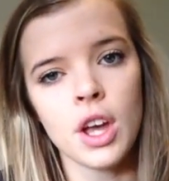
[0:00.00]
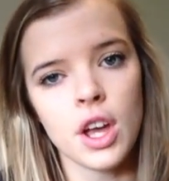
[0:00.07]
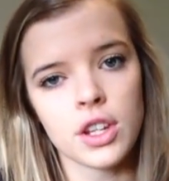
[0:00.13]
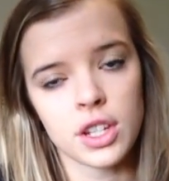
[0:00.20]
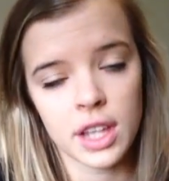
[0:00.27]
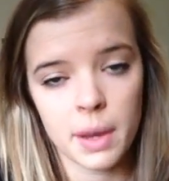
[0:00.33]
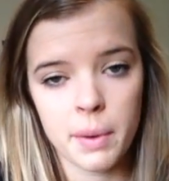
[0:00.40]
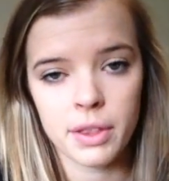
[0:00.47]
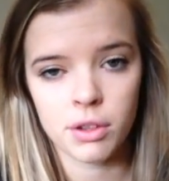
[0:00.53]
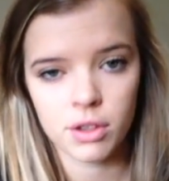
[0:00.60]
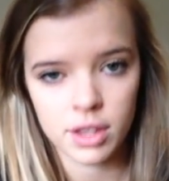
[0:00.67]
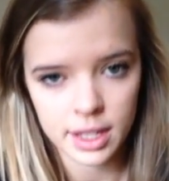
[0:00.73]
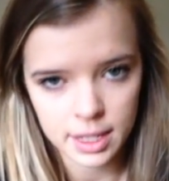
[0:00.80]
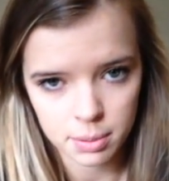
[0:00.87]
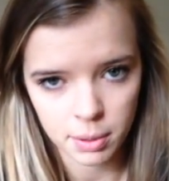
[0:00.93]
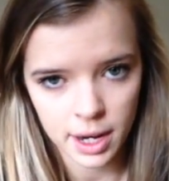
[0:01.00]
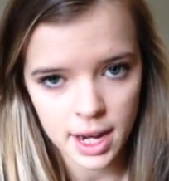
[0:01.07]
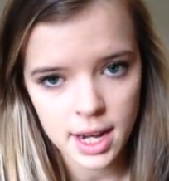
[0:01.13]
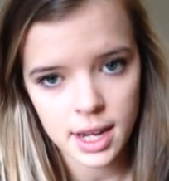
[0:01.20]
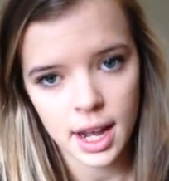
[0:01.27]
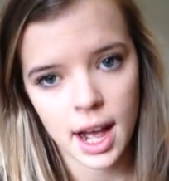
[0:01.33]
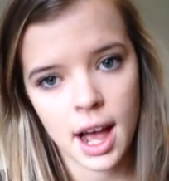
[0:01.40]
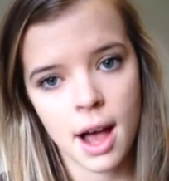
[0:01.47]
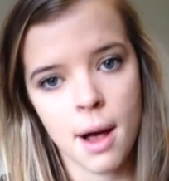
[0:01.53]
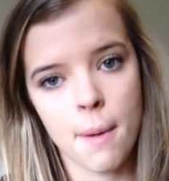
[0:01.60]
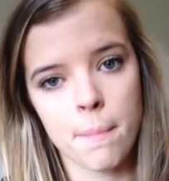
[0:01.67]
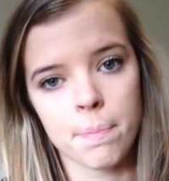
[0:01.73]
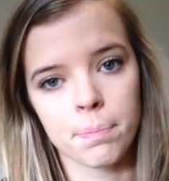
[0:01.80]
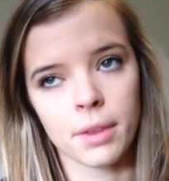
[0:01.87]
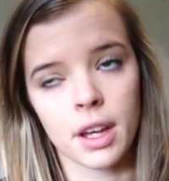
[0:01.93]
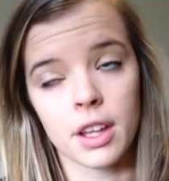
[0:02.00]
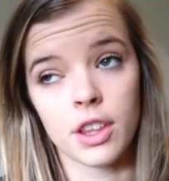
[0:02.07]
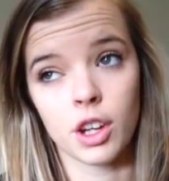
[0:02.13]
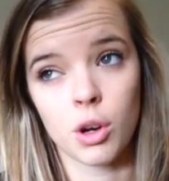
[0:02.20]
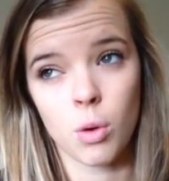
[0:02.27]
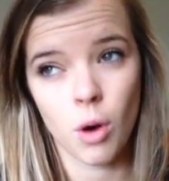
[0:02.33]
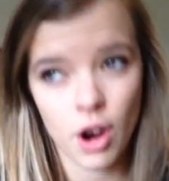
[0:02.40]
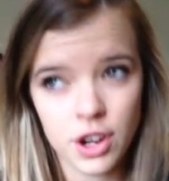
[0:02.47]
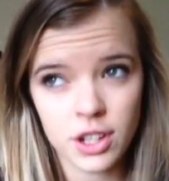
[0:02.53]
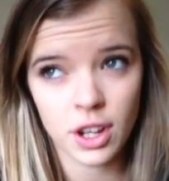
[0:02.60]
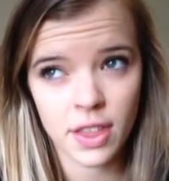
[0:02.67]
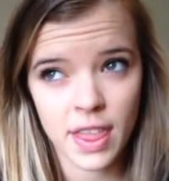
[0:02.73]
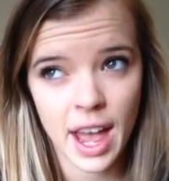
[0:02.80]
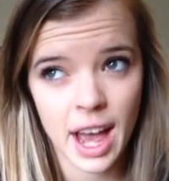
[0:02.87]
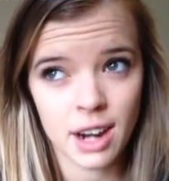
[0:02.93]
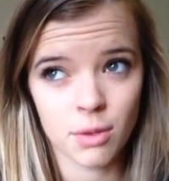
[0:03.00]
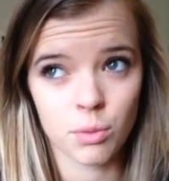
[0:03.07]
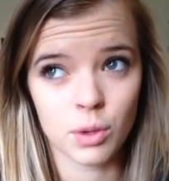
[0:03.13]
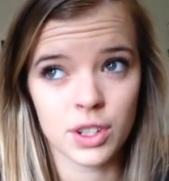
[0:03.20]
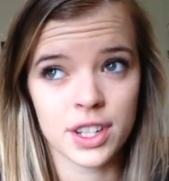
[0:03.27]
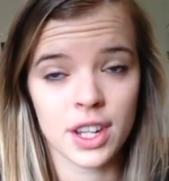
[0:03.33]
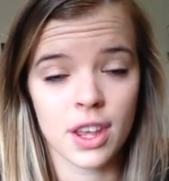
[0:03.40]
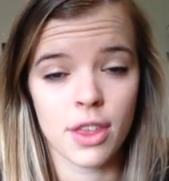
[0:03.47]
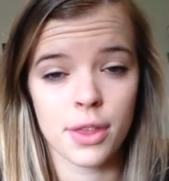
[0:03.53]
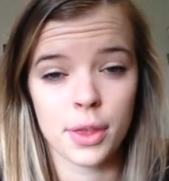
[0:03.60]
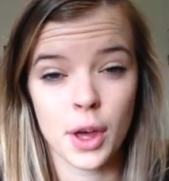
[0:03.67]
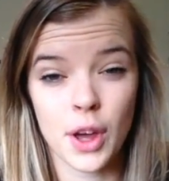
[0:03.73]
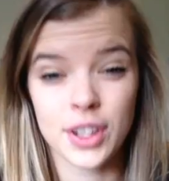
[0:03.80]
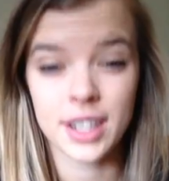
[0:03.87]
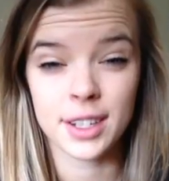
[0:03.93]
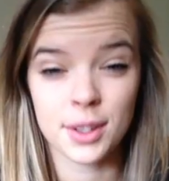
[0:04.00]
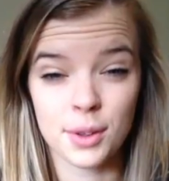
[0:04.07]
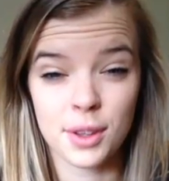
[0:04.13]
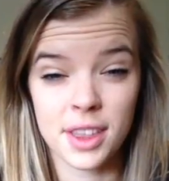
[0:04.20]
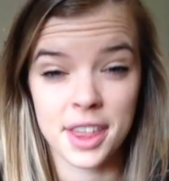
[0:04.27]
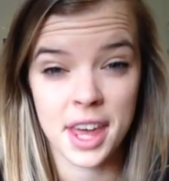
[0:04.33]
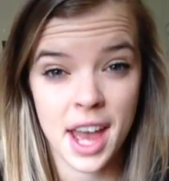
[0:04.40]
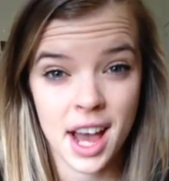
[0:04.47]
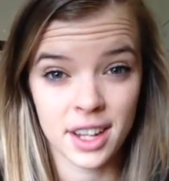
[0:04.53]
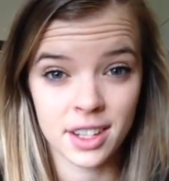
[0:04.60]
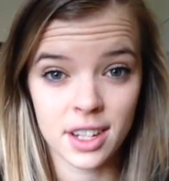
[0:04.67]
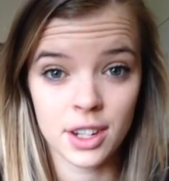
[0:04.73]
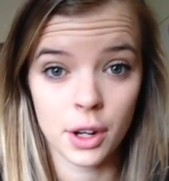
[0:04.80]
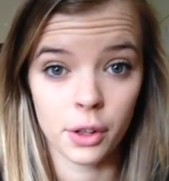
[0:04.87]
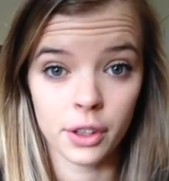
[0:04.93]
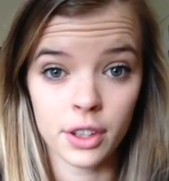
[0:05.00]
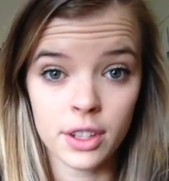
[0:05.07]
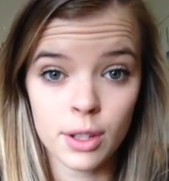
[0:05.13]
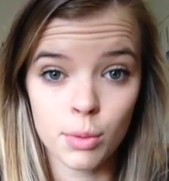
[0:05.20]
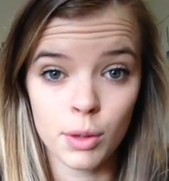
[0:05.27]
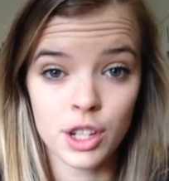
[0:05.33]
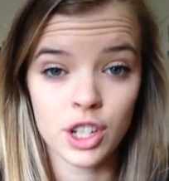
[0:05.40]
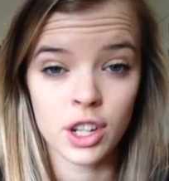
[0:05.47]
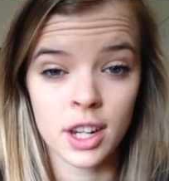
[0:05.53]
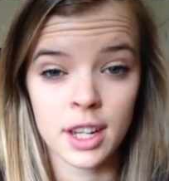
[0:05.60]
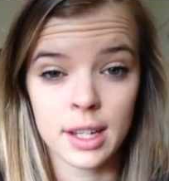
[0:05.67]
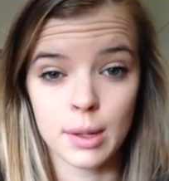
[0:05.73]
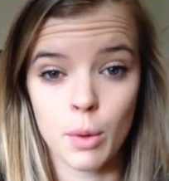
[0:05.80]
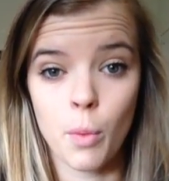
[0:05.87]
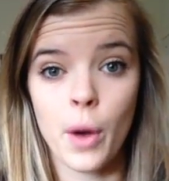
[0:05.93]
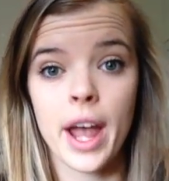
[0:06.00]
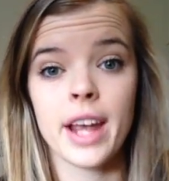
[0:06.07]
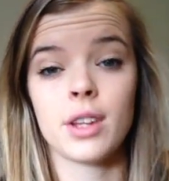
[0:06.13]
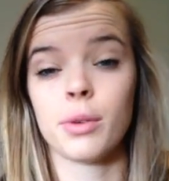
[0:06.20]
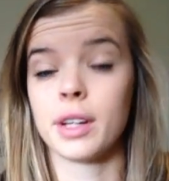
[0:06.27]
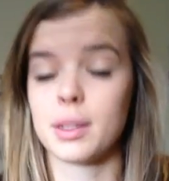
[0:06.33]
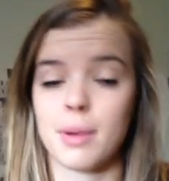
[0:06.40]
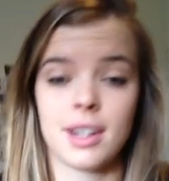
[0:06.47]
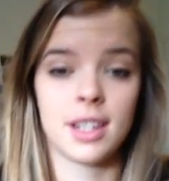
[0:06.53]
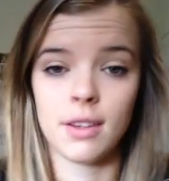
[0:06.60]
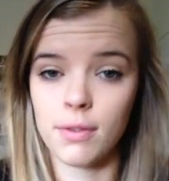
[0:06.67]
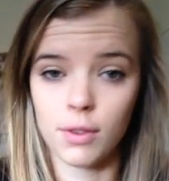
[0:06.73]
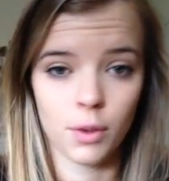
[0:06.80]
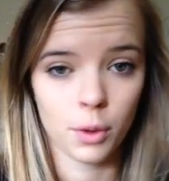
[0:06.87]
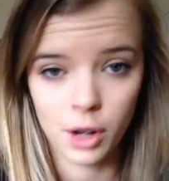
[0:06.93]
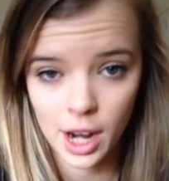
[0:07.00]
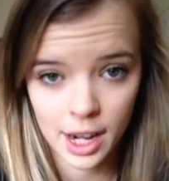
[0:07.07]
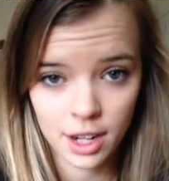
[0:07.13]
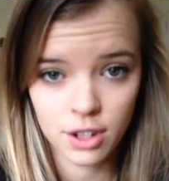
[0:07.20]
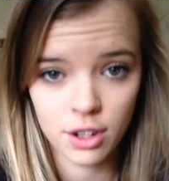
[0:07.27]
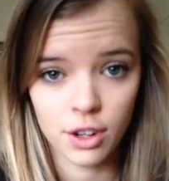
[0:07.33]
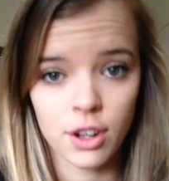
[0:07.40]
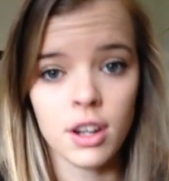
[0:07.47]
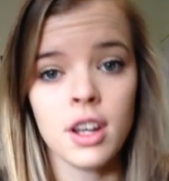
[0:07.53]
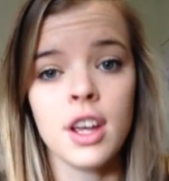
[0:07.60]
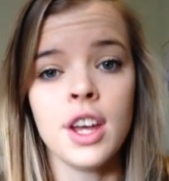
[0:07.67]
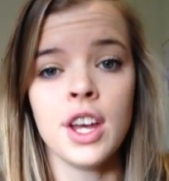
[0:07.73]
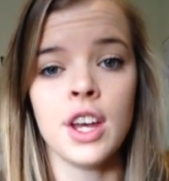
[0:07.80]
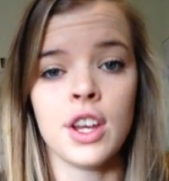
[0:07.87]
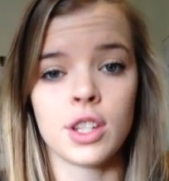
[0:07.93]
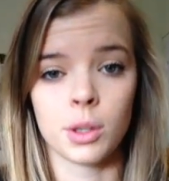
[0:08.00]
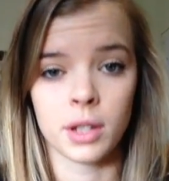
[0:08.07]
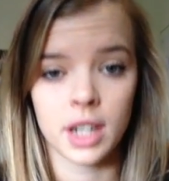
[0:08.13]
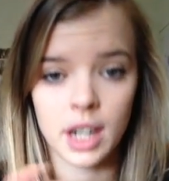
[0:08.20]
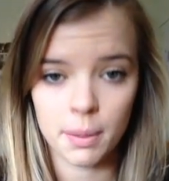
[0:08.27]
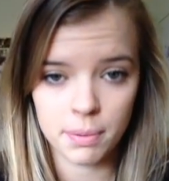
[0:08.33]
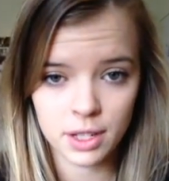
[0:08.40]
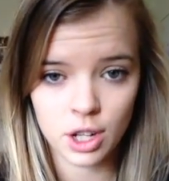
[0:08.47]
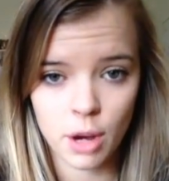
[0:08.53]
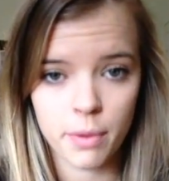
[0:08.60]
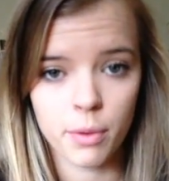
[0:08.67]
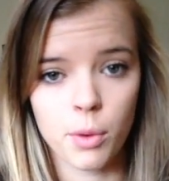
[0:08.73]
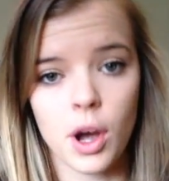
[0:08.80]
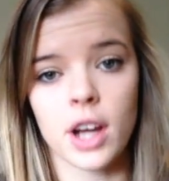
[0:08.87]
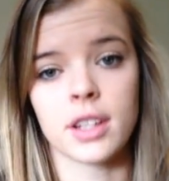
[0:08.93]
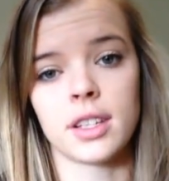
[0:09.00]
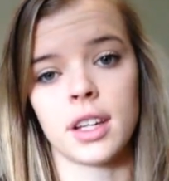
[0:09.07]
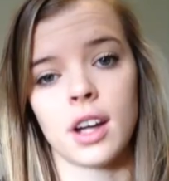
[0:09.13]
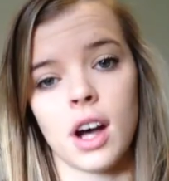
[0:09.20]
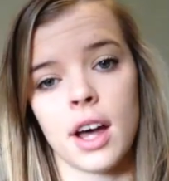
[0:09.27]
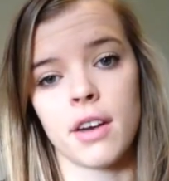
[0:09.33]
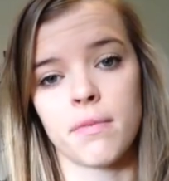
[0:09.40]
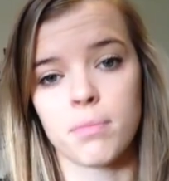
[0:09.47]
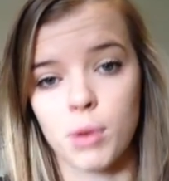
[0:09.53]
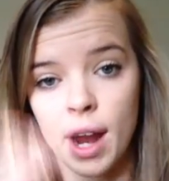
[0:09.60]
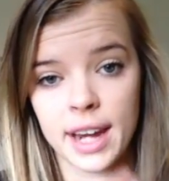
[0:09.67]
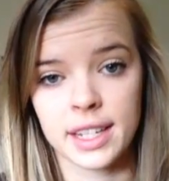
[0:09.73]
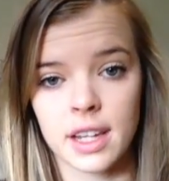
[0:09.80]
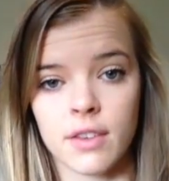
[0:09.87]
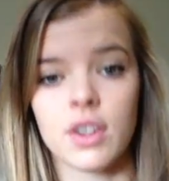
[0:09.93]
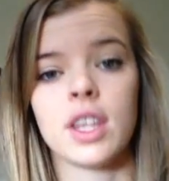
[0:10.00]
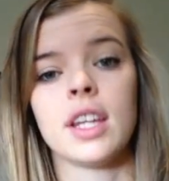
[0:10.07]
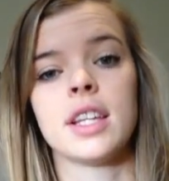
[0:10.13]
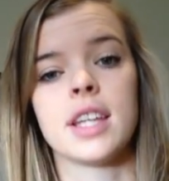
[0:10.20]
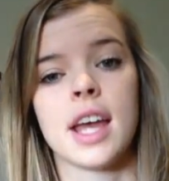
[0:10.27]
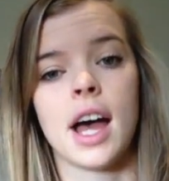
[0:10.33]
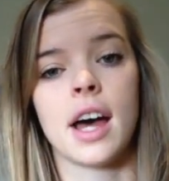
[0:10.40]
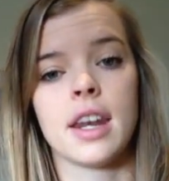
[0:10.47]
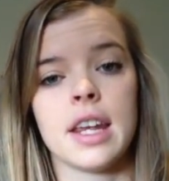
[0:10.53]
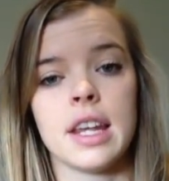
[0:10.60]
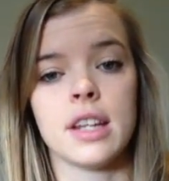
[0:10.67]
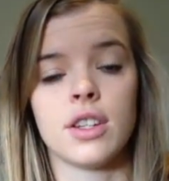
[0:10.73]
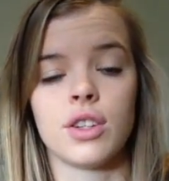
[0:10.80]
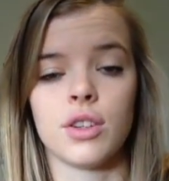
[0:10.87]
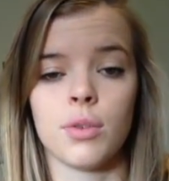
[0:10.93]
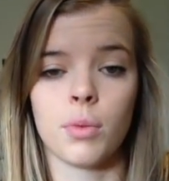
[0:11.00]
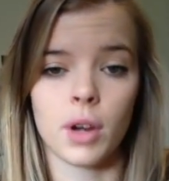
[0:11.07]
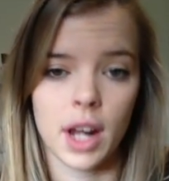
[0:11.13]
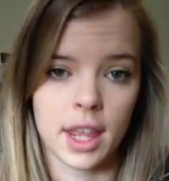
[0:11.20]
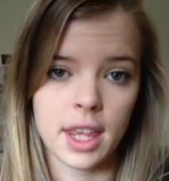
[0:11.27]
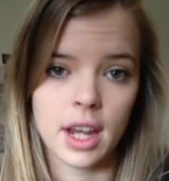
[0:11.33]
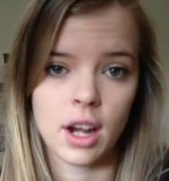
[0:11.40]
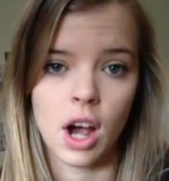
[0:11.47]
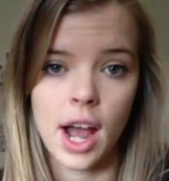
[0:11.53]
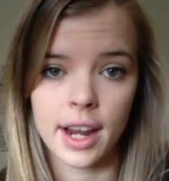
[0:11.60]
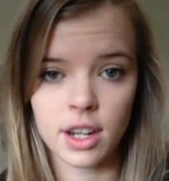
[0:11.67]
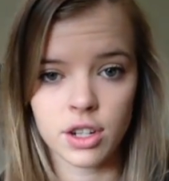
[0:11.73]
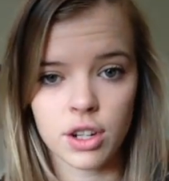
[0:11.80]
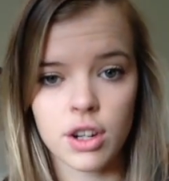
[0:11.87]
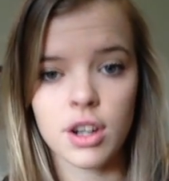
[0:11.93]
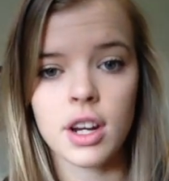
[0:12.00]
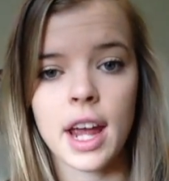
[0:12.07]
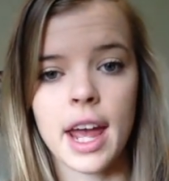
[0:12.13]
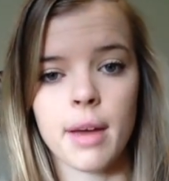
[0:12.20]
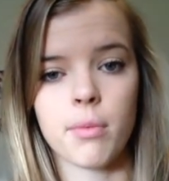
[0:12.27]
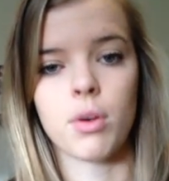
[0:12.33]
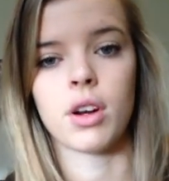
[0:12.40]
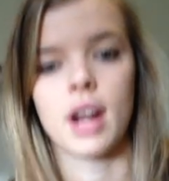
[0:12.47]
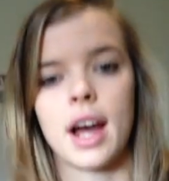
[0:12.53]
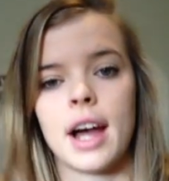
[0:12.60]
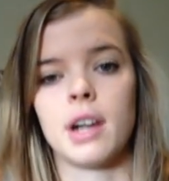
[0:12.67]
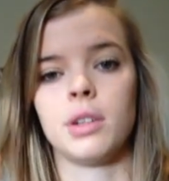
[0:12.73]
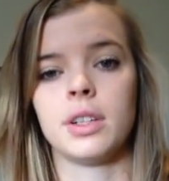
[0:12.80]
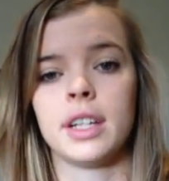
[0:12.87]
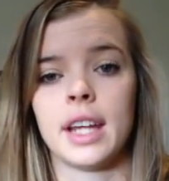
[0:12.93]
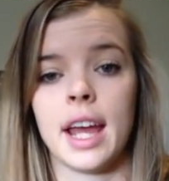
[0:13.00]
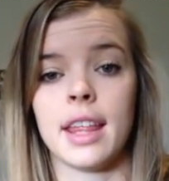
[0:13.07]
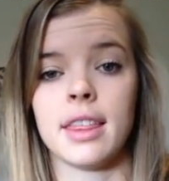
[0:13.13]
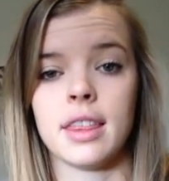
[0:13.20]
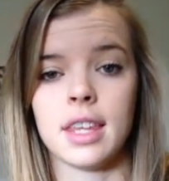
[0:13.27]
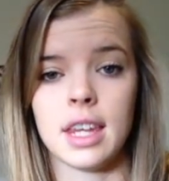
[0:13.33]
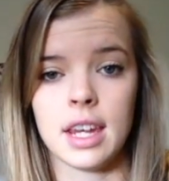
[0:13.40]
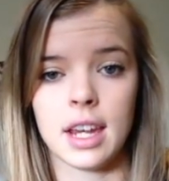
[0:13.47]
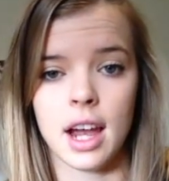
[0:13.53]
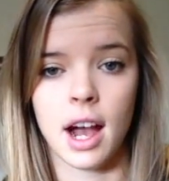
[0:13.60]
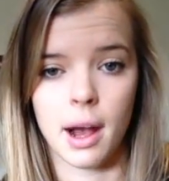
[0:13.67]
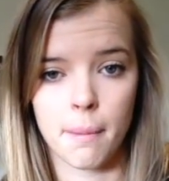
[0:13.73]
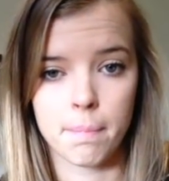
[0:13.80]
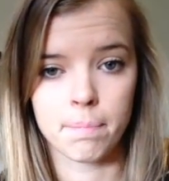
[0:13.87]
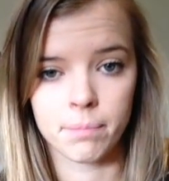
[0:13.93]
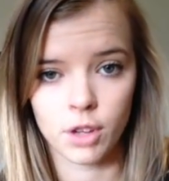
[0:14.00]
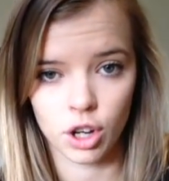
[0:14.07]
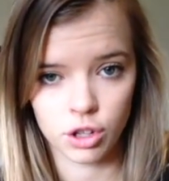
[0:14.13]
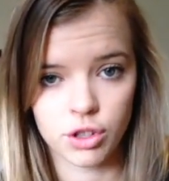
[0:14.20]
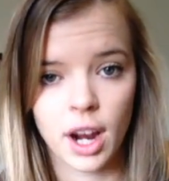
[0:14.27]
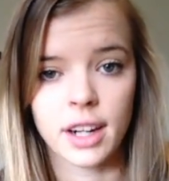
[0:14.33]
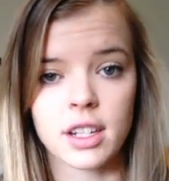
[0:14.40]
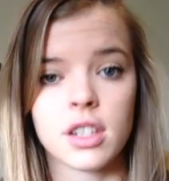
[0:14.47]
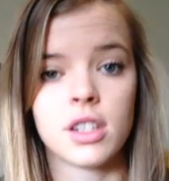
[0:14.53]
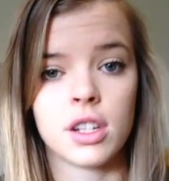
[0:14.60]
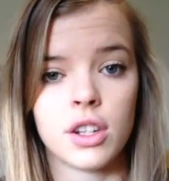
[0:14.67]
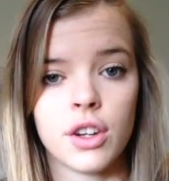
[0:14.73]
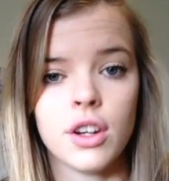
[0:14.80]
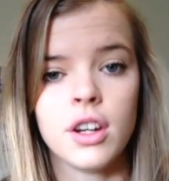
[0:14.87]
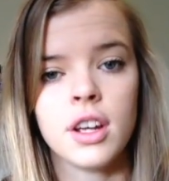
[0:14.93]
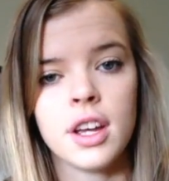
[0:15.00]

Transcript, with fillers: So they went through this week. Um, the quote on that was $32,000, which is way too expensive for what I can do. So I did up a scope of works that kind of breaks everything down into what I think I can do and what I'll get the um, contractors to do.